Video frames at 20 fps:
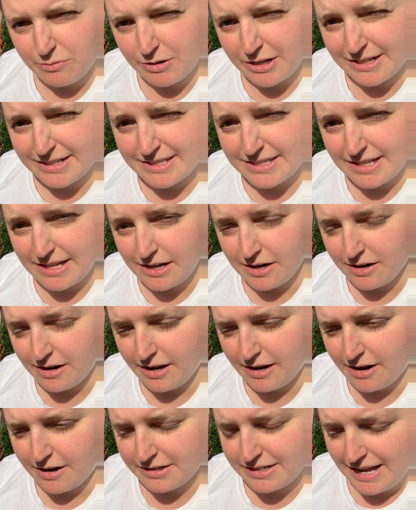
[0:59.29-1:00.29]
works here
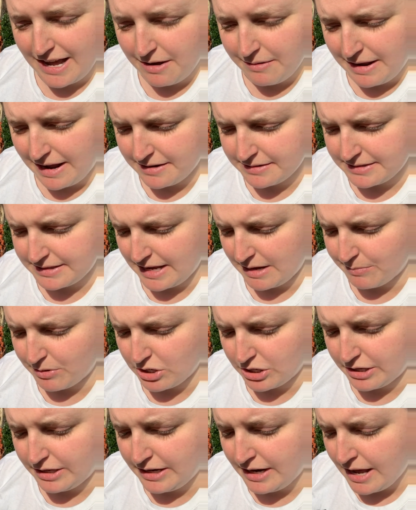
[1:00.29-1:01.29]
in our townhouse
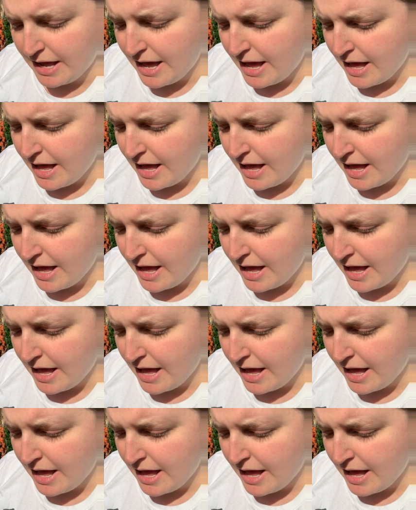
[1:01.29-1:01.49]
neighborhood,